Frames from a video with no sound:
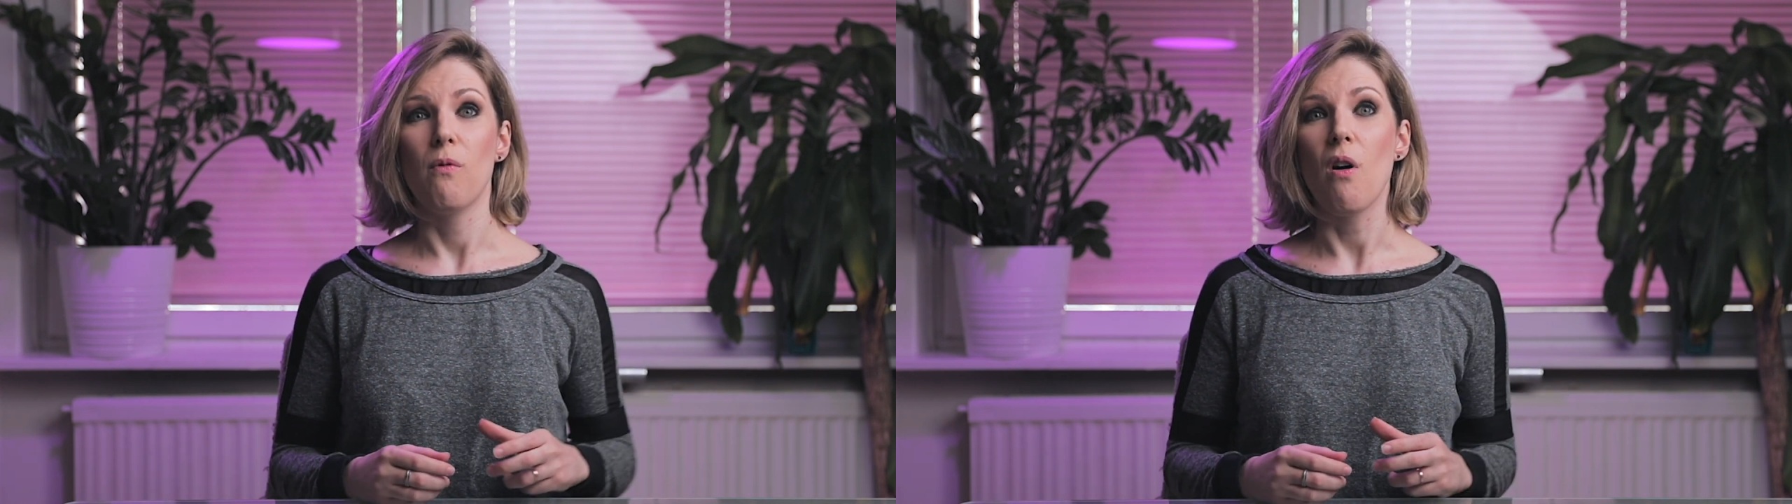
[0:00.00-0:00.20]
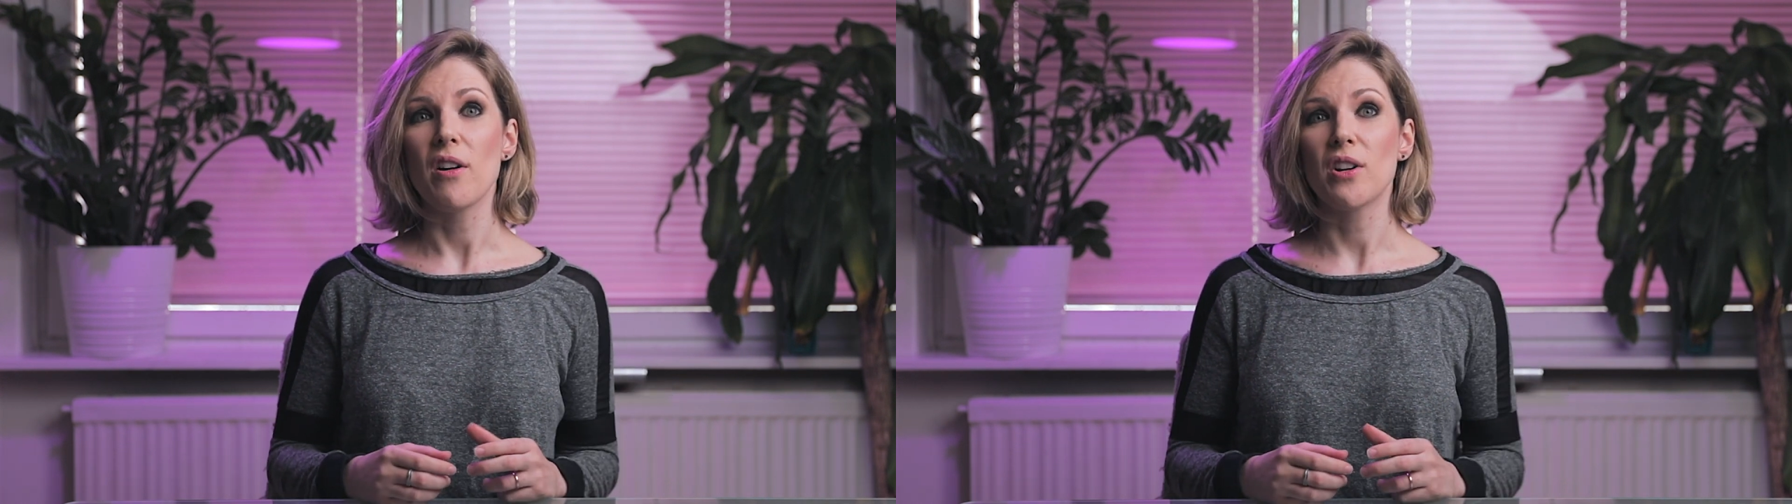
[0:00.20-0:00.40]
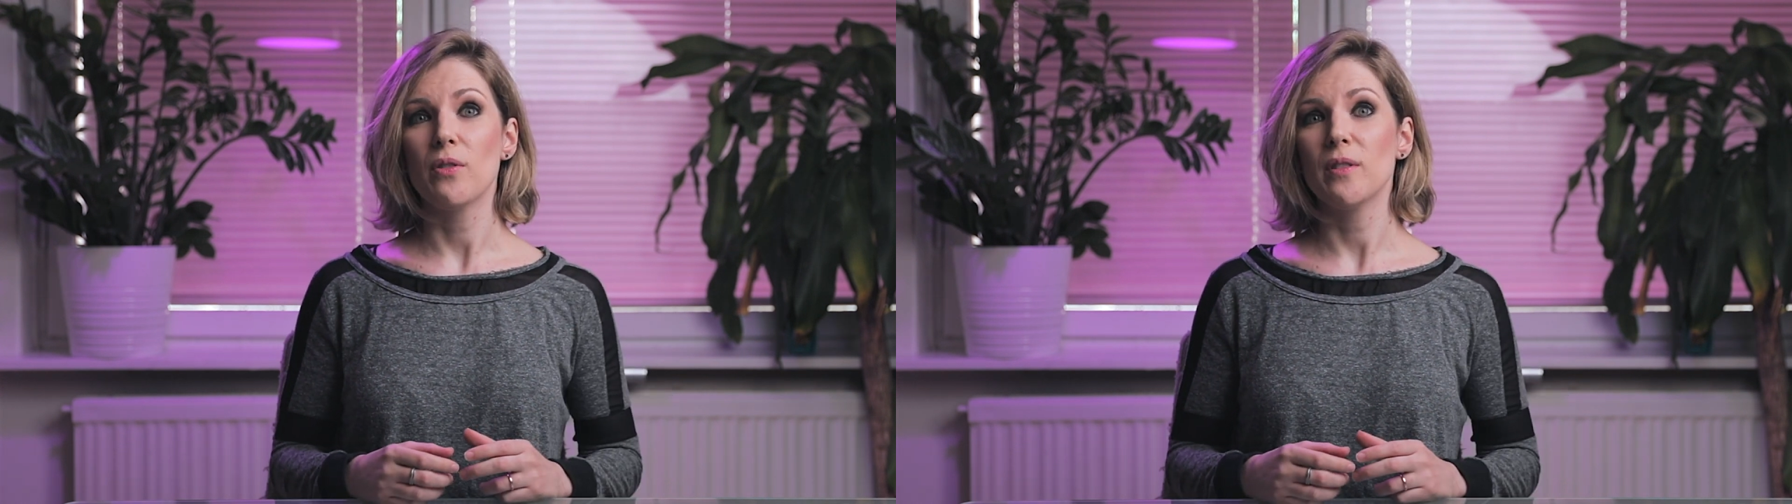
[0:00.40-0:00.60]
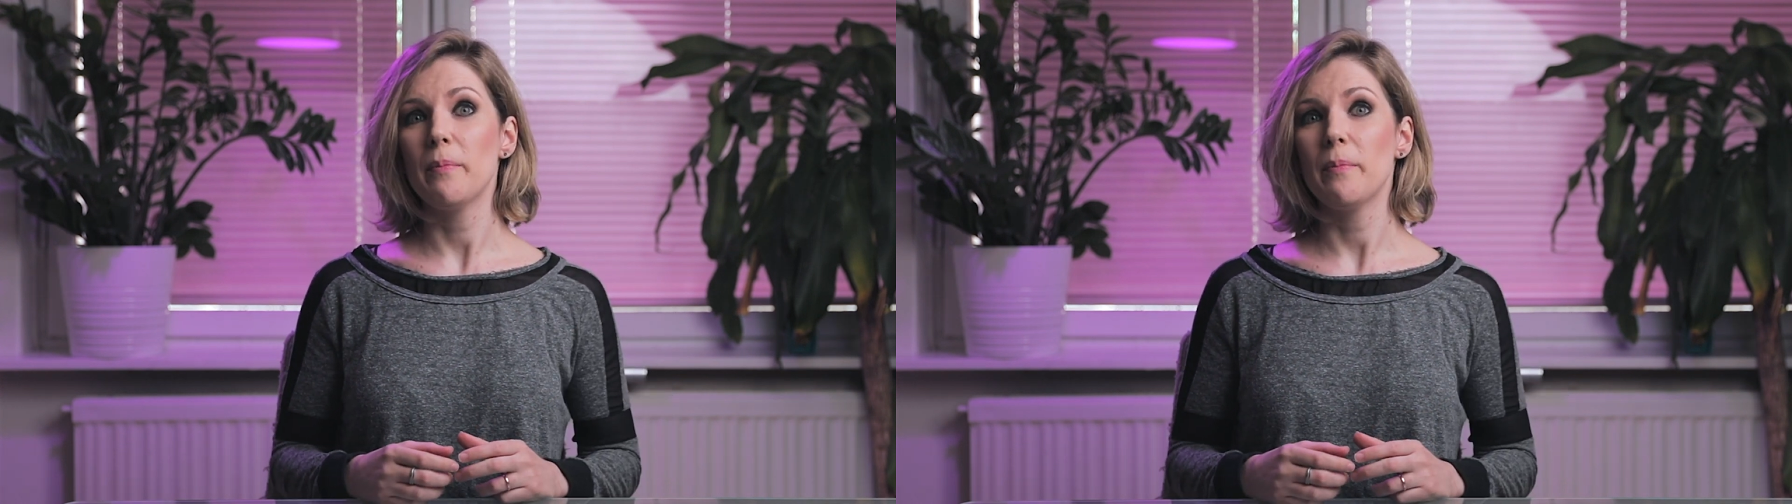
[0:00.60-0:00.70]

water on the